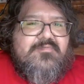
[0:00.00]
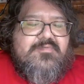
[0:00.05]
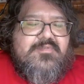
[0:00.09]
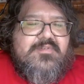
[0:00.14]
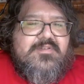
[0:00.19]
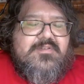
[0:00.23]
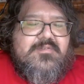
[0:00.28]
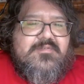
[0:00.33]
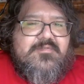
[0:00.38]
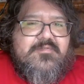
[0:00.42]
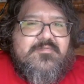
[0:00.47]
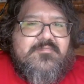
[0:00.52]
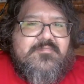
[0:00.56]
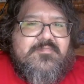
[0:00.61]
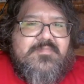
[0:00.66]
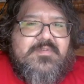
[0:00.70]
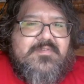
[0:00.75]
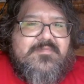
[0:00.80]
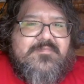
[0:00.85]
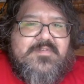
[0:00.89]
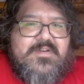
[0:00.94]
would
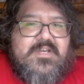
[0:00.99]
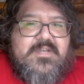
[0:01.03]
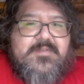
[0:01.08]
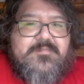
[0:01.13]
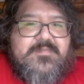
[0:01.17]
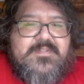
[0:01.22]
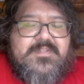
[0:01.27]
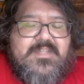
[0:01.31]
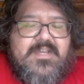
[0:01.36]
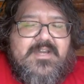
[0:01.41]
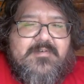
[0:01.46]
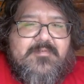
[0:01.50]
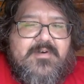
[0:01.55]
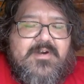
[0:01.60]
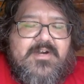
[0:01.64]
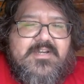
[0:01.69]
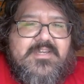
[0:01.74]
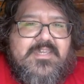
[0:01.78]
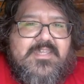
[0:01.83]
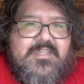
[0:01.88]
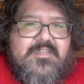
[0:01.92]
be fine with not
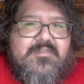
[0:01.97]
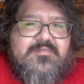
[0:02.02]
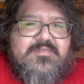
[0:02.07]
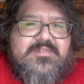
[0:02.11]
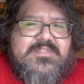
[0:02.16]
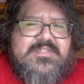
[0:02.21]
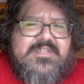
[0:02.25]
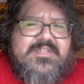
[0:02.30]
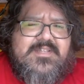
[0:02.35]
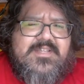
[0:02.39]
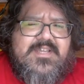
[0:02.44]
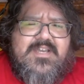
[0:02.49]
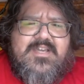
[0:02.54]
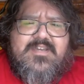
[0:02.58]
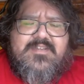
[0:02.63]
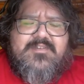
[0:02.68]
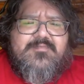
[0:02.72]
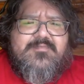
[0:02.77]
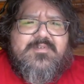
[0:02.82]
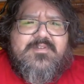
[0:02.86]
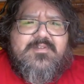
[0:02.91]
walking. You would say, "Nah, I
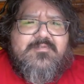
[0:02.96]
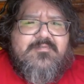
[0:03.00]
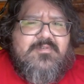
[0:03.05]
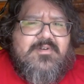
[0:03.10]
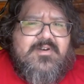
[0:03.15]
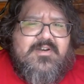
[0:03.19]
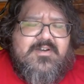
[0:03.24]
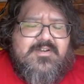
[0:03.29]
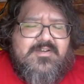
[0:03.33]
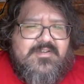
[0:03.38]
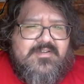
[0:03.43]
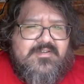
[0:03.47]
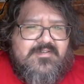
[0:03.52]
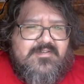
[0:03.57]
don't wanna walk.